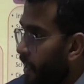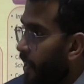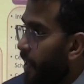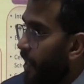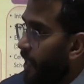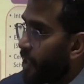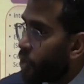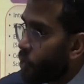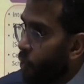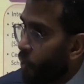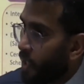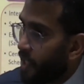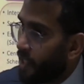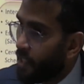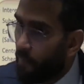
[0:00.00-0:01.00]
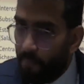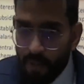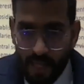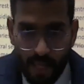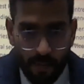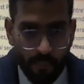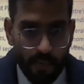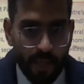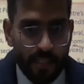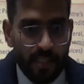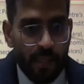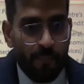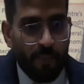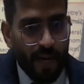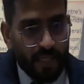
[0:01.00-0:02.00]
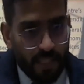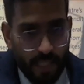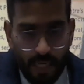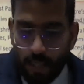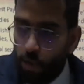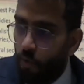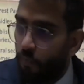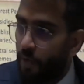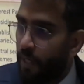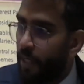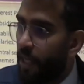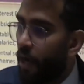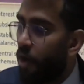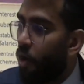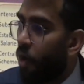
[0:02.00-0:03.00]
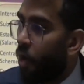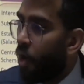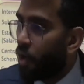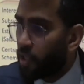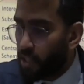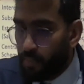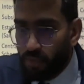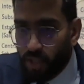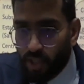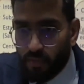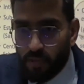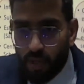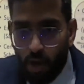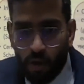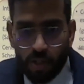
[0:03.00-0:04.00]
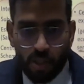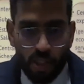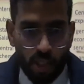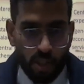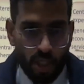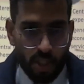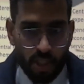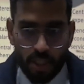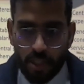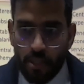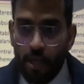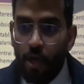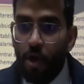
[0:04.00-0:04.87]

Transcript: it's only the PM, it's the President of India, or some judges